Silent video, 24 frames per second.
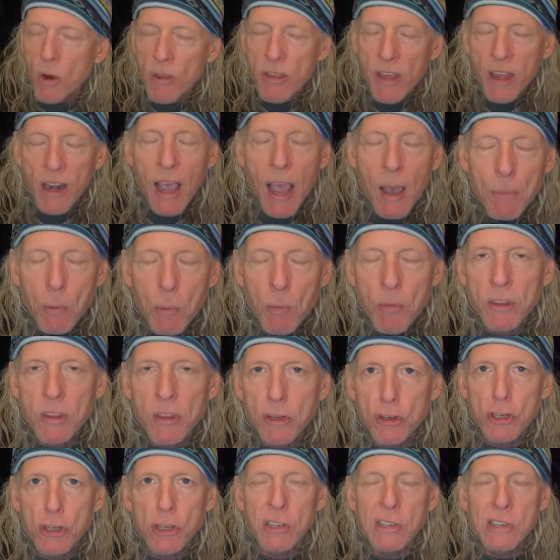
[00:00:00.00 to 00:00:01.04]
that happened with the
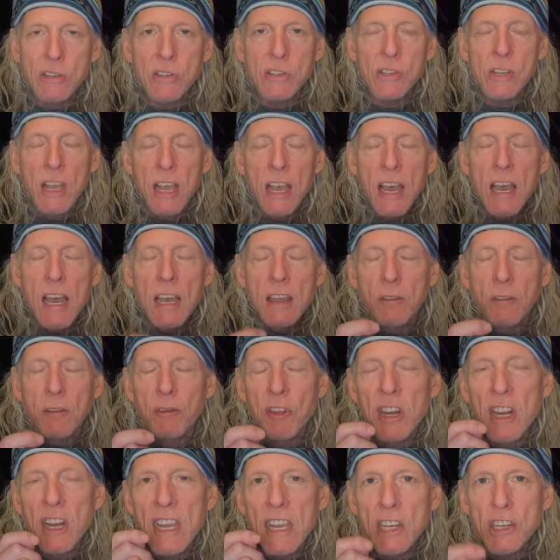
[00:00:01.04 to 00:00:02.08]
Jews, the
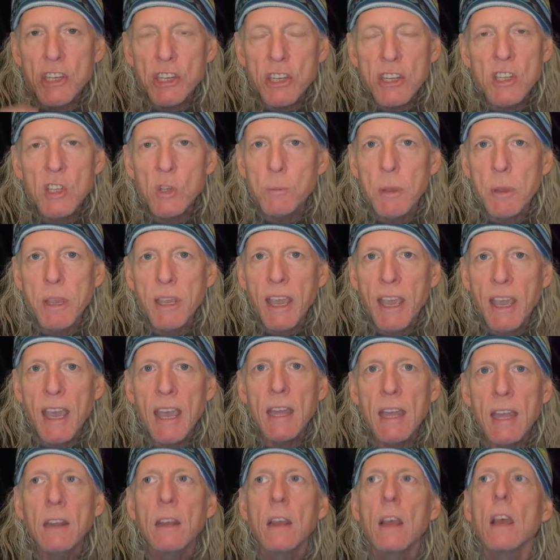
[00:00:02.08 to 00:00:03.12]
Phoenicians
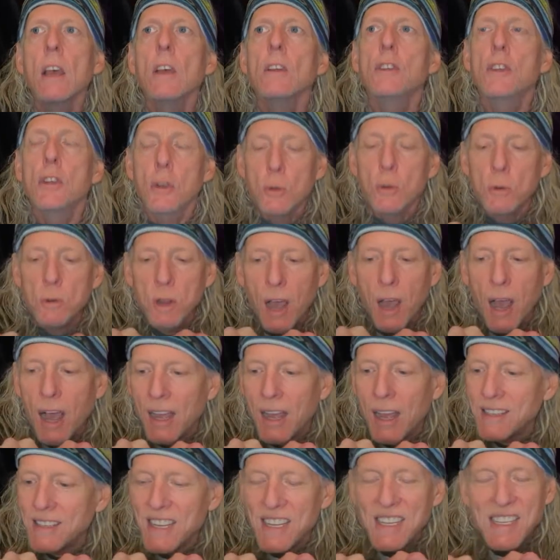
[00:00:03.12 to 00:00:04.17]
began to
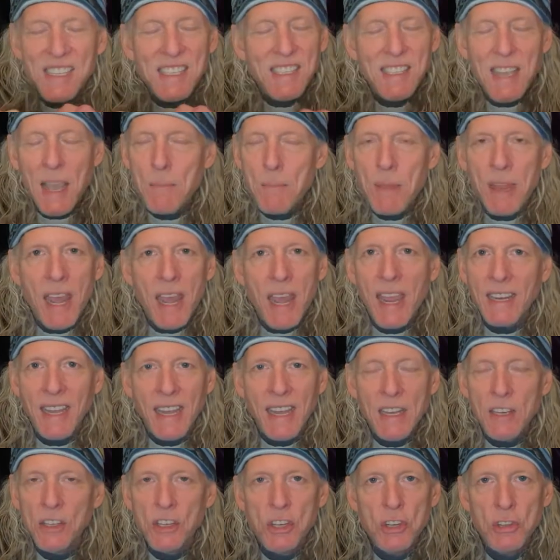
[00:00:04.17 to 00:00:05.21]
disseminate
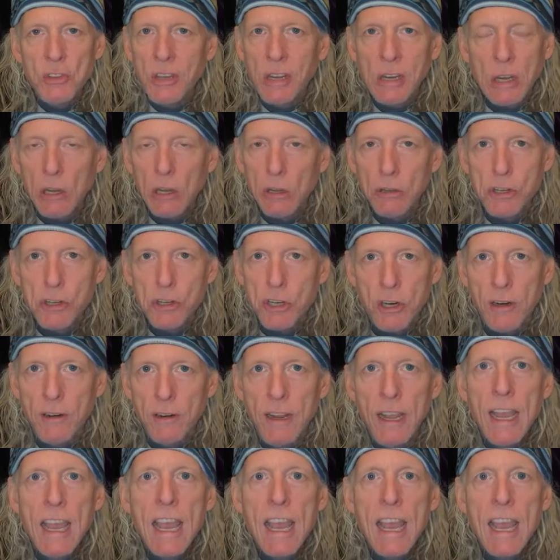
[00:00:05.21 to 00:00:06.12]
into the culture.